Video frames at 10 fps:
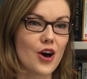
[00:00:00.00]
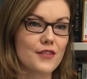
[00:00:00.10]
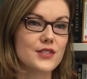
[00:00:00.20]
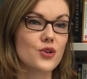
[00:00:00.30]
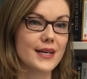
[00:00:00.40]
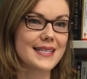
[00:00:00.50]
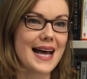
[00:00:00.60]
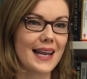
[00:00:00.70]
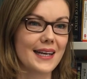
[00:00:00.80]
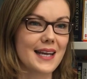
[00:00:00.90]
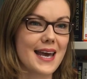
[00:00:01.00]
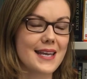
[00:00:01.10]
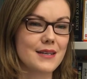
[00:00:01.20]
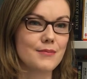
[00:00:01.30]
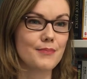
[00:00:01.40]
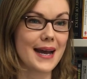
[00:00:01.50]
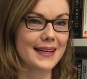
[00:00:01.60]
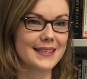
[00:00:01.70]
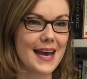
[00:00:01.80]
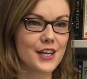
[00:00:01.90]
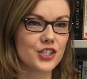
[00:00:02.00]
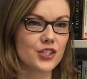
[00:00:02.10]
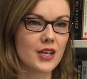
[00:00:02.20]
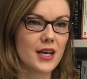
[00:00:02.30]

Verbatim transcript: of storytelling in Bangladesh.